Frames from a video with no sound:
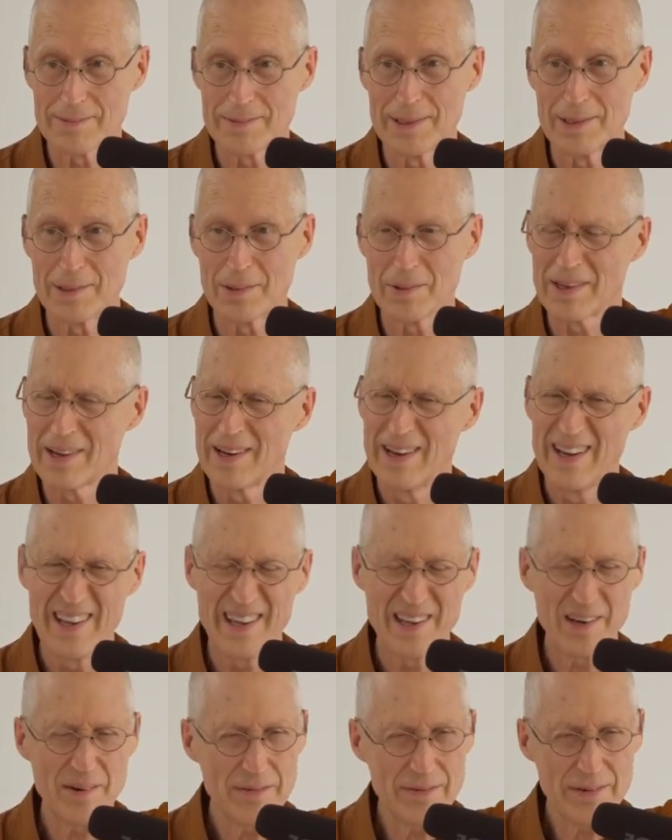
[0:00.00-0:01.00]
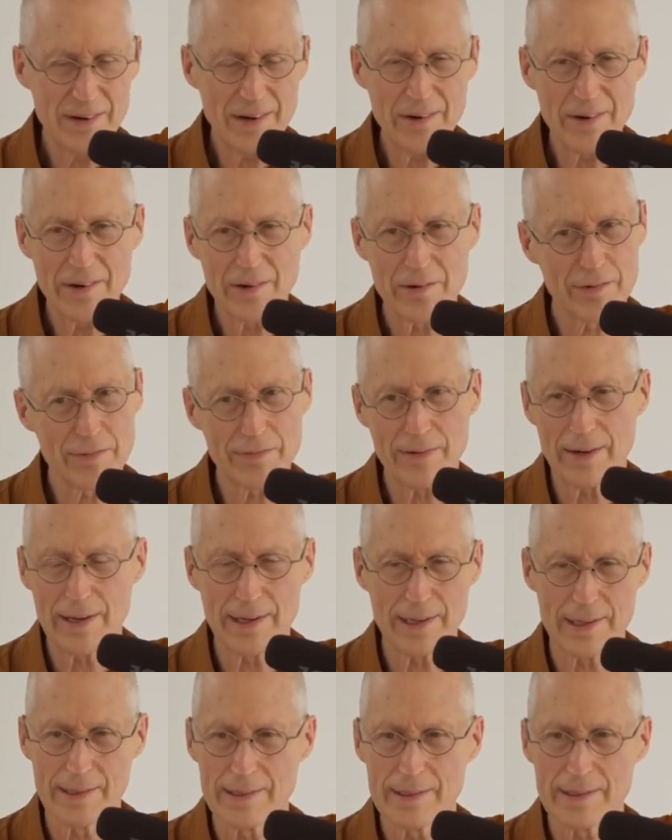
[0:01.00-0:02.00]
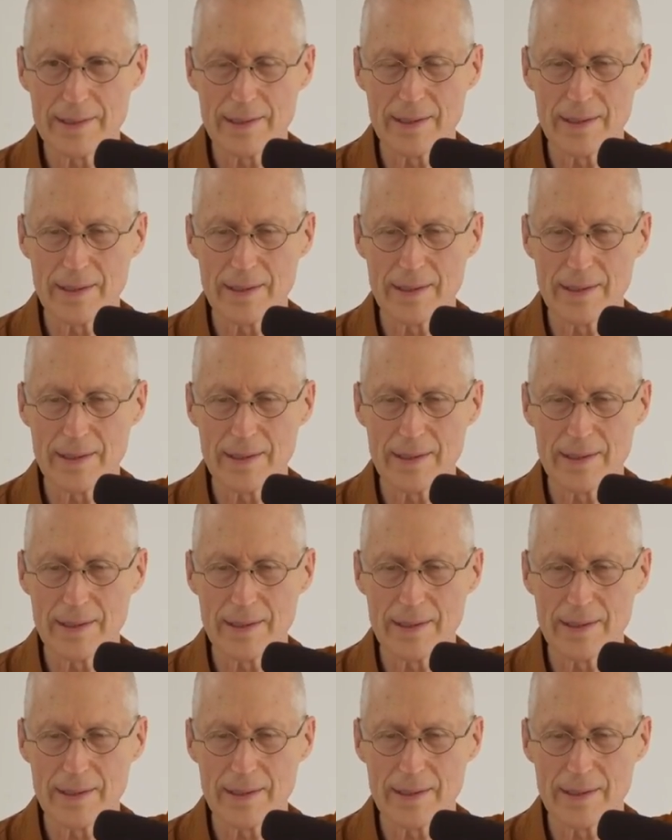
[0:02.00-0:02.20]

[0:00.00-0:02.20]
You know, they're very refined.